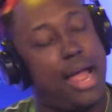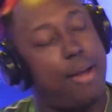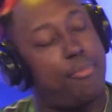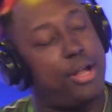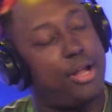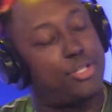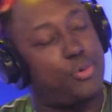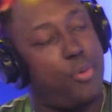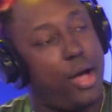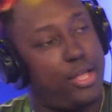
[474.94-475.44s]

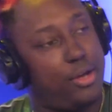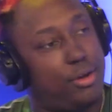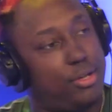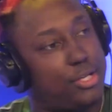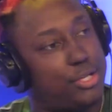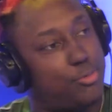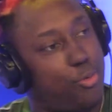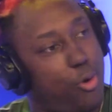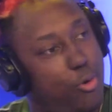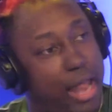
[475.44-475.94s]
Rachel, why you
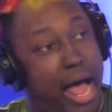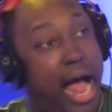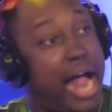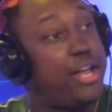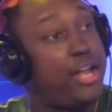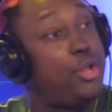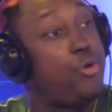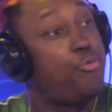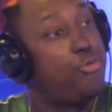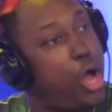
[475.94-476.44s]
just roll
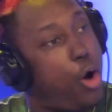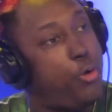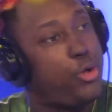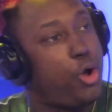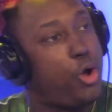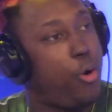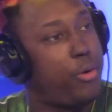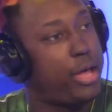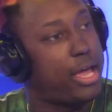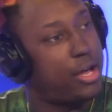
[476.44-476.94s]
out? You know
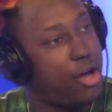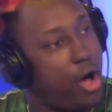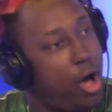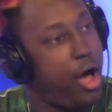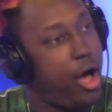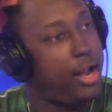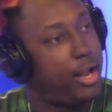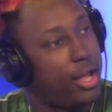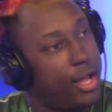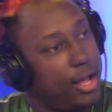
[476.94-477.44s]
you gonna get
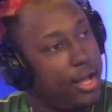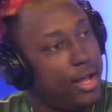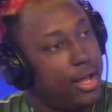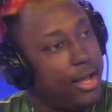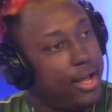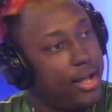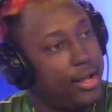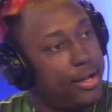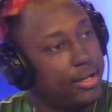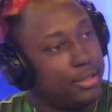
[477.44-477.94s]
caught.
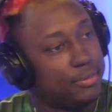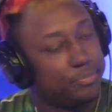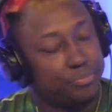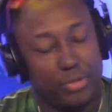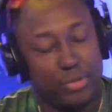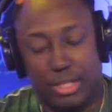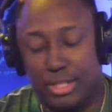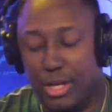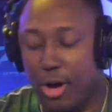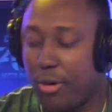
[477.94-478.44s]
Yeah.
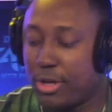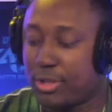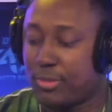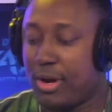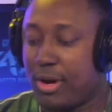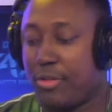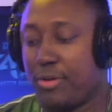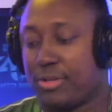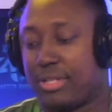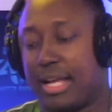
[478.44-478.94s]
So it's
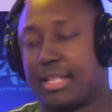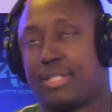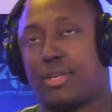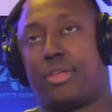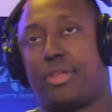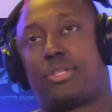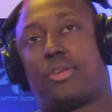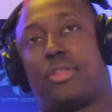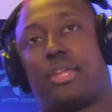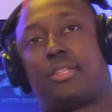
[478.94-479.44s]
one of those things.
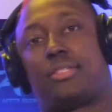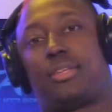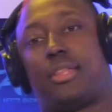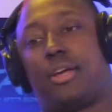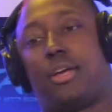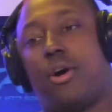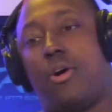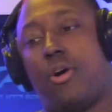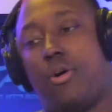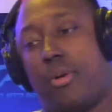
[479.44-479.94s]
So
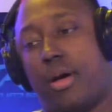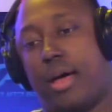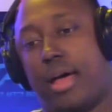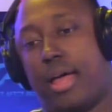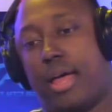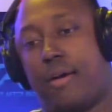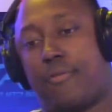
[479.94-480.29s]
they go away.